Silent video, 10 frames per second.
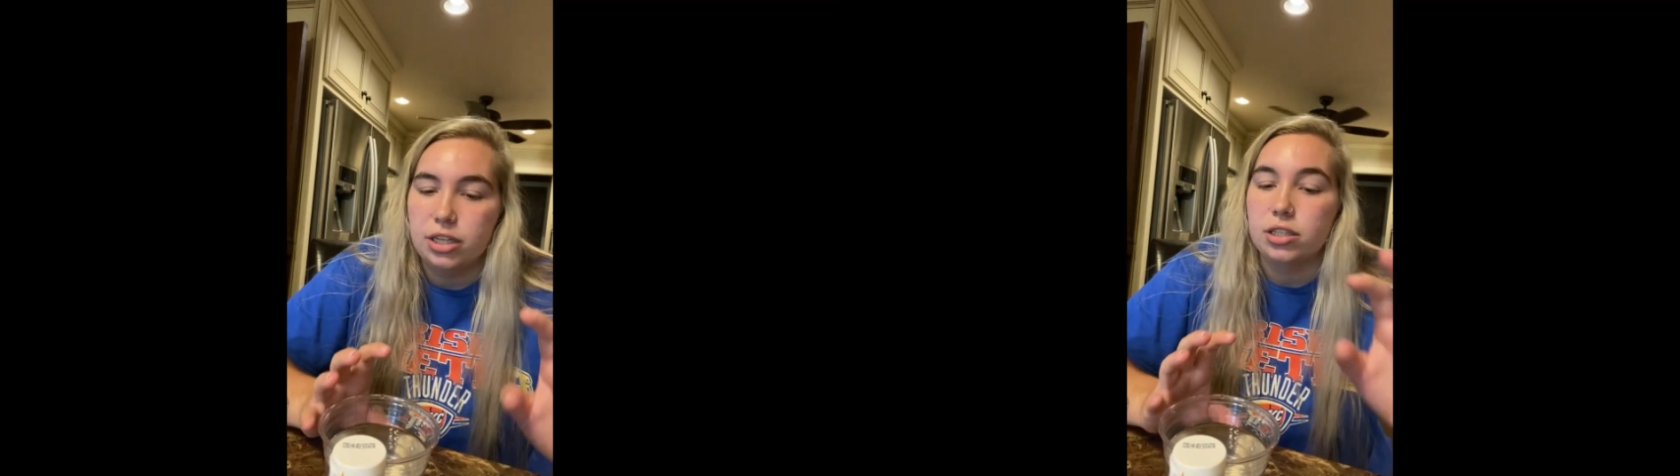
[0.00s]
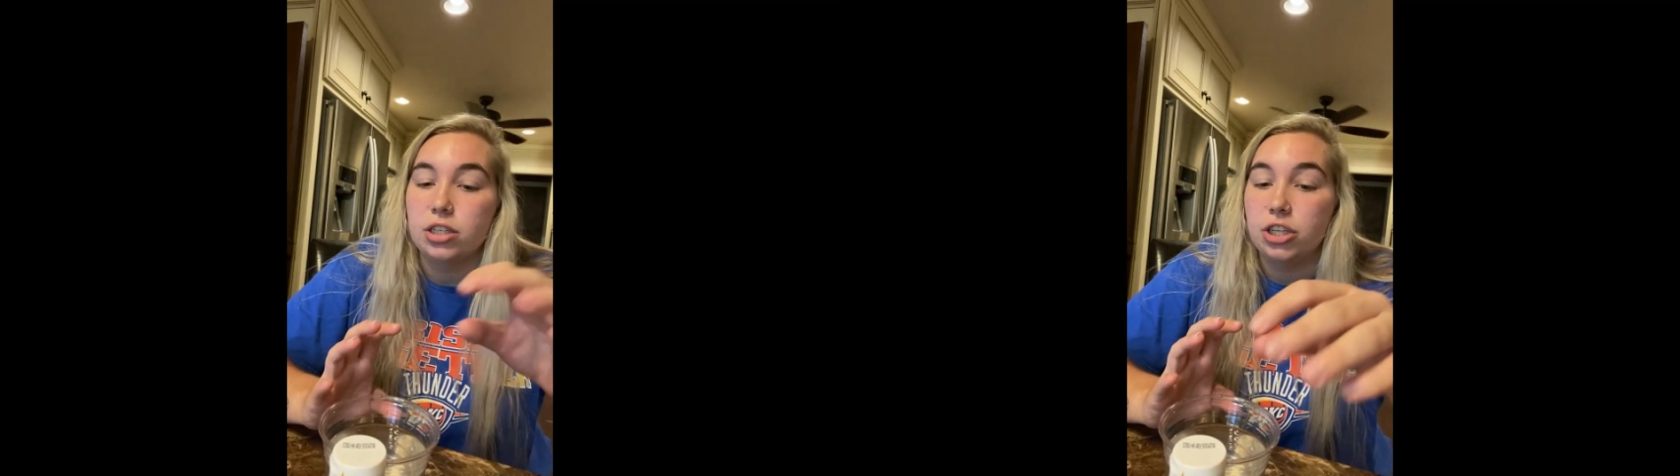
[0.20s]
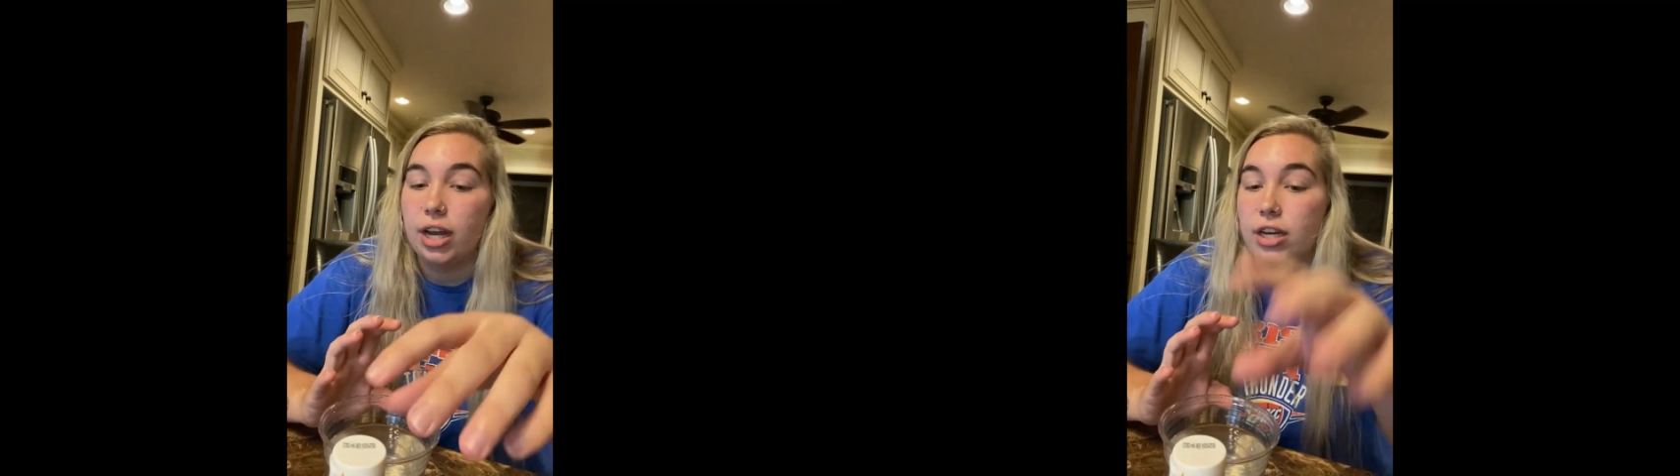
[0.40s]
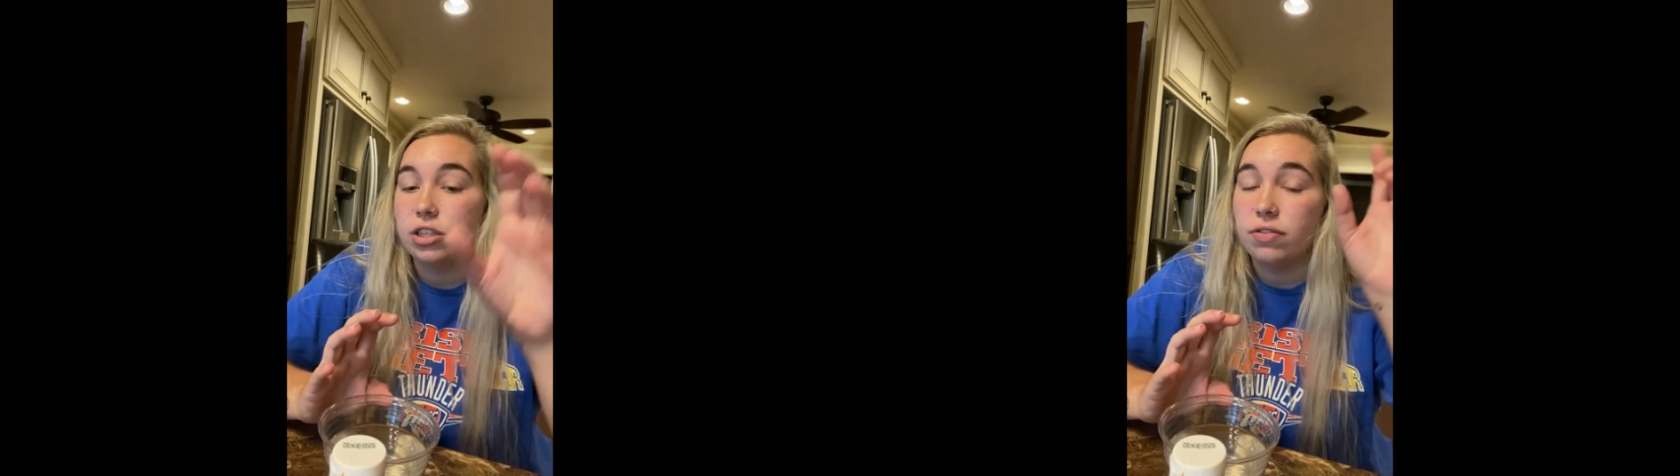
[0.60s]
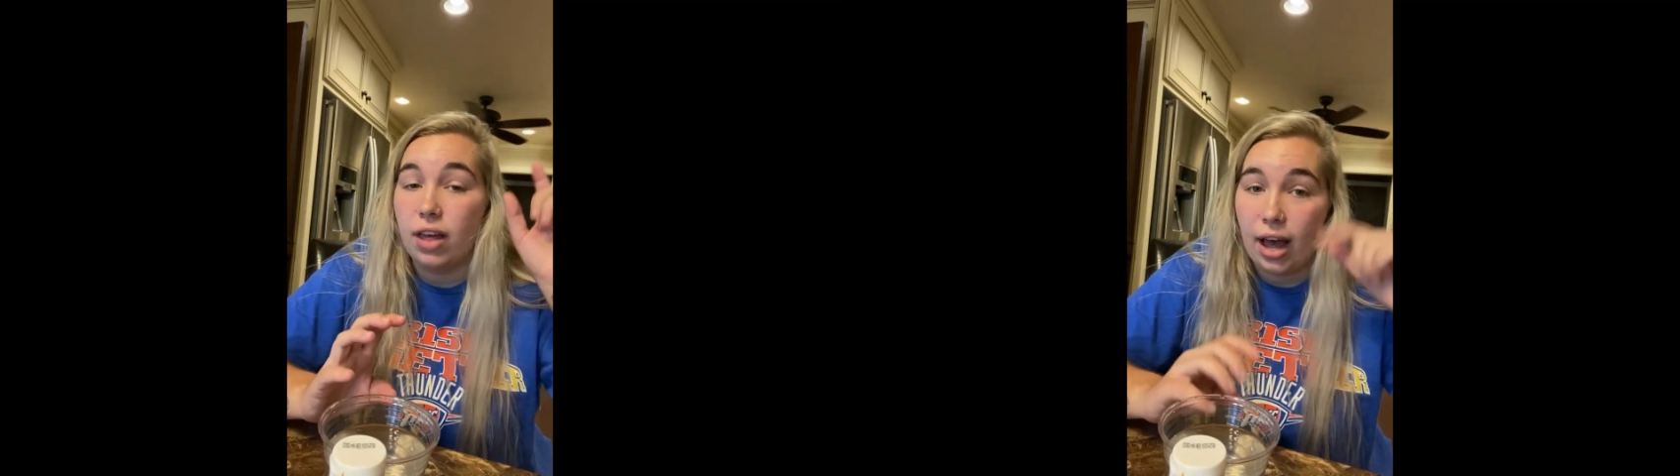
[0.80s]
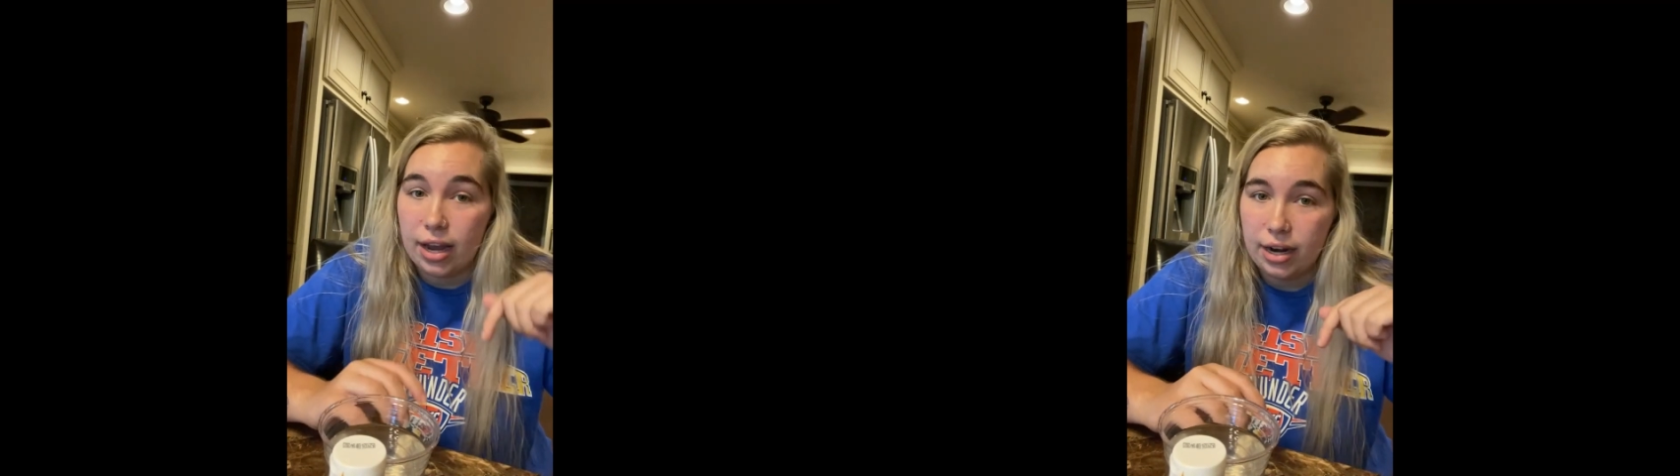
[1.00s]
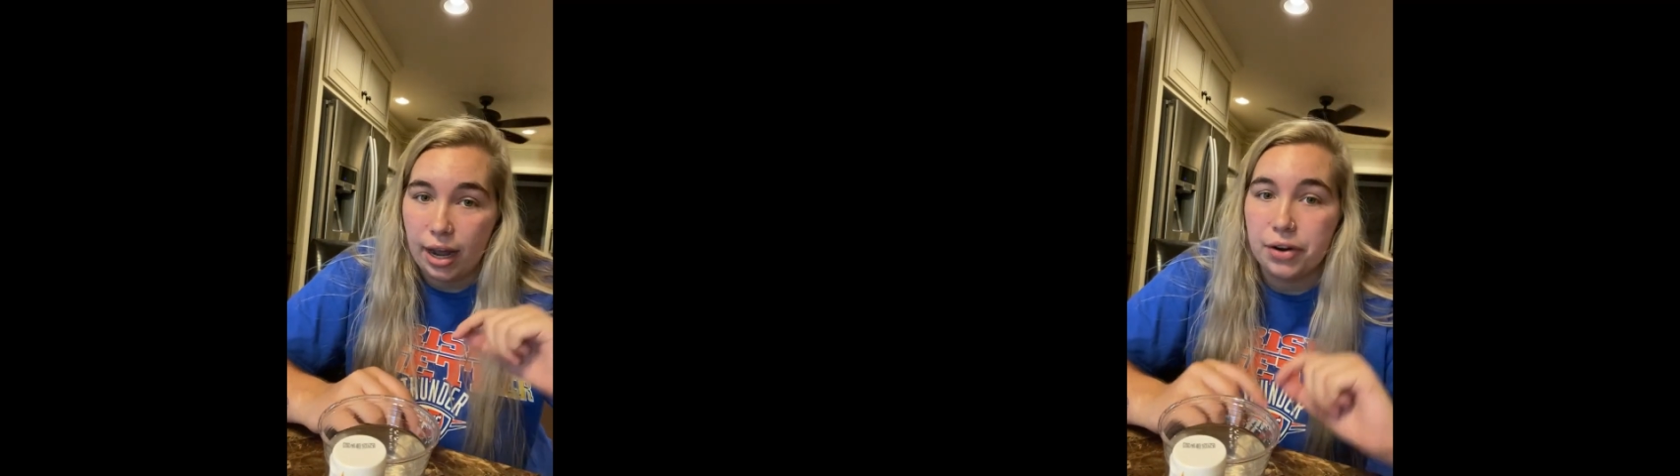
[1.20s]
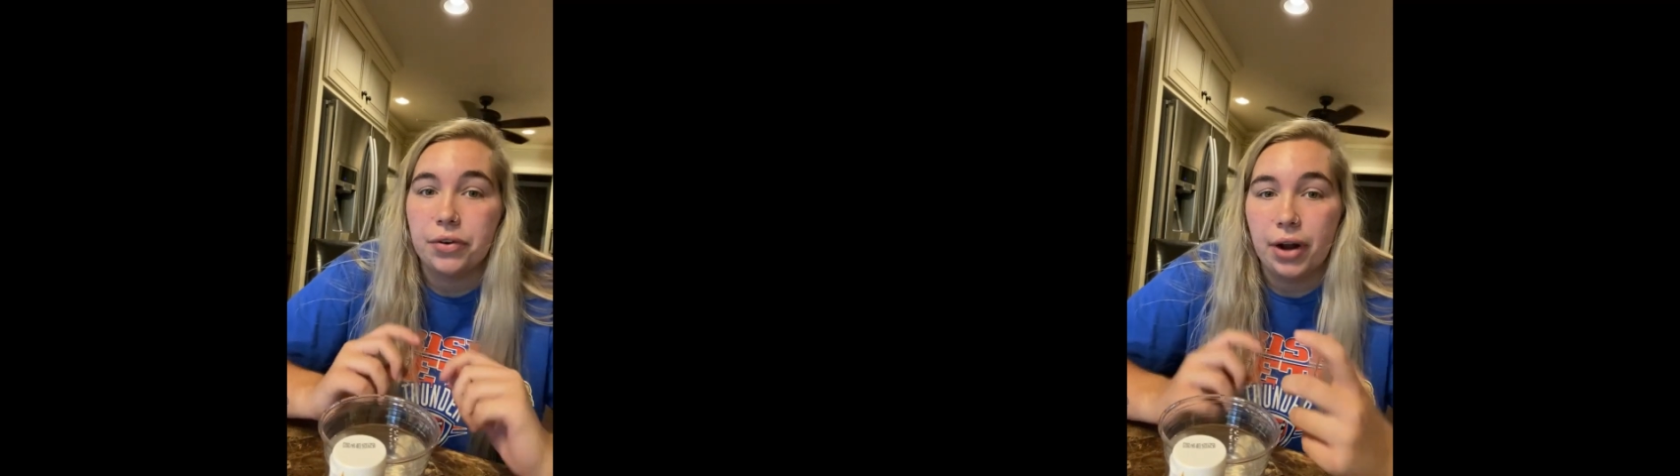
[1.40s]
is the change of the
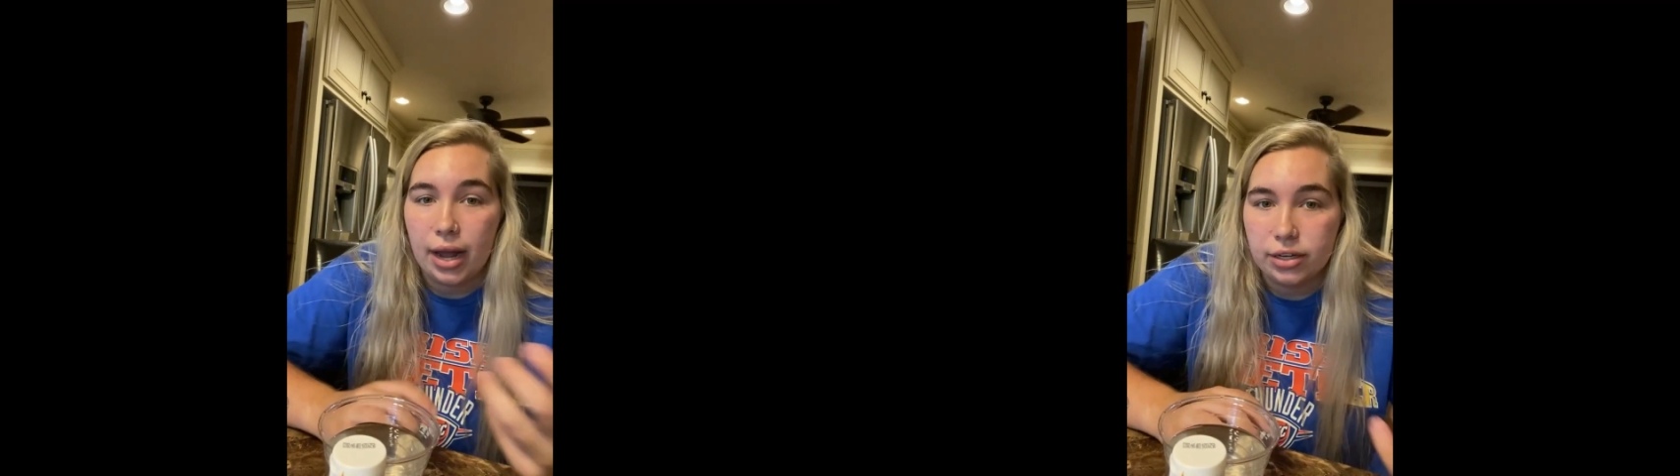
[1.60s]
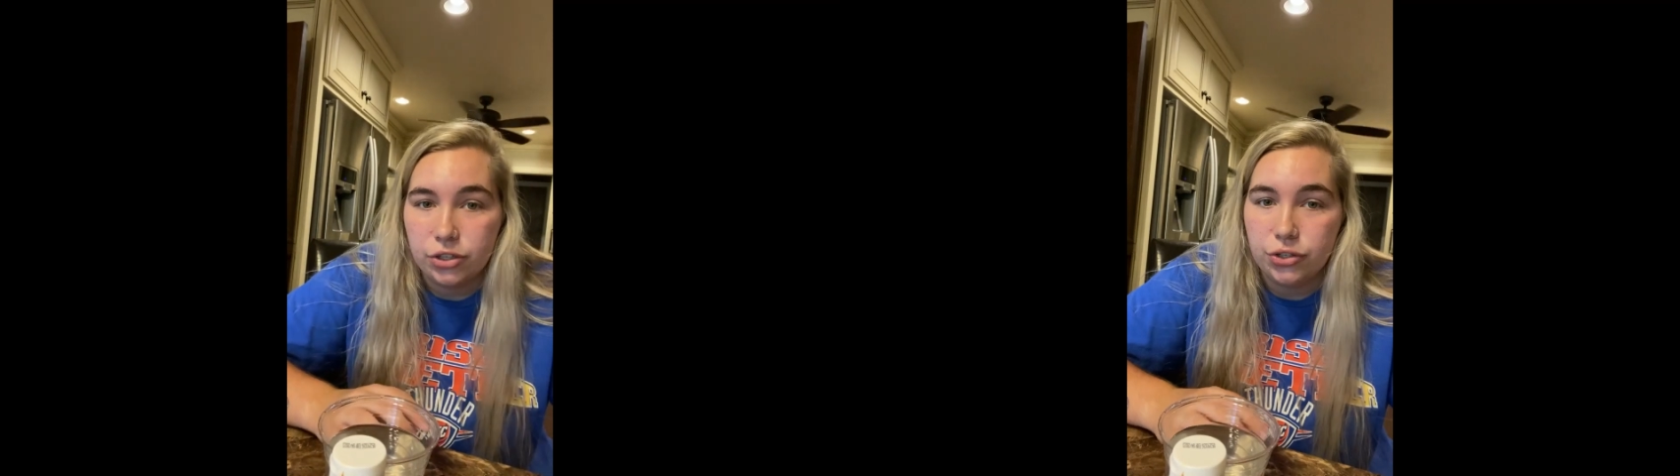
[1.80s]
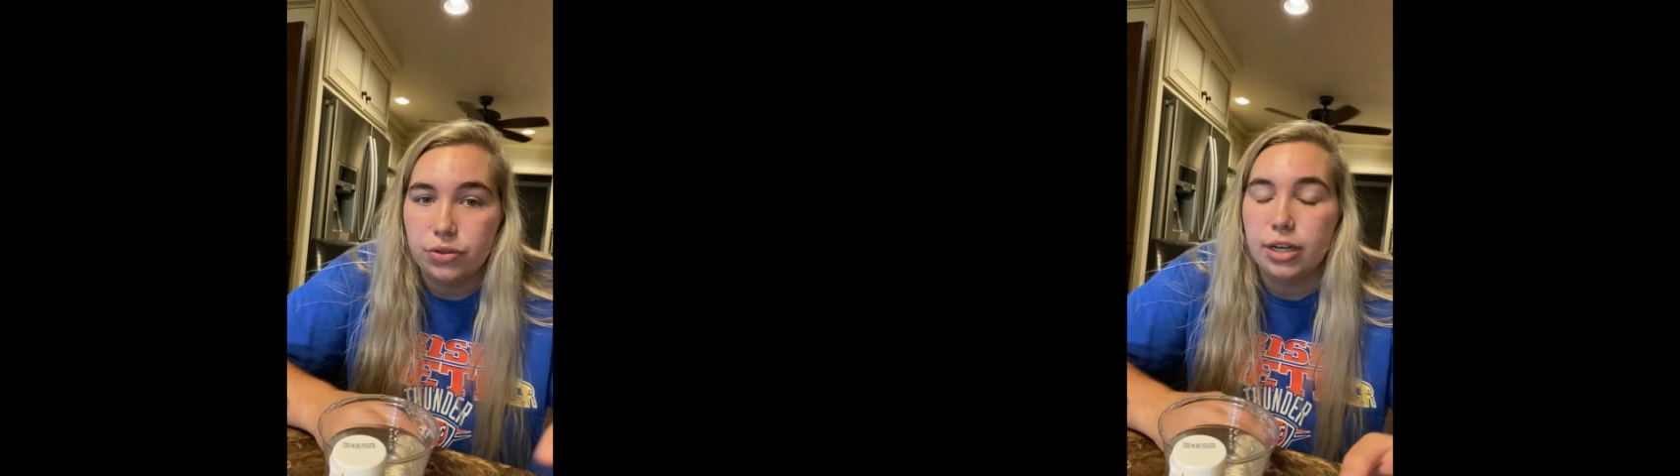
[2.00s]
iodine, or I2,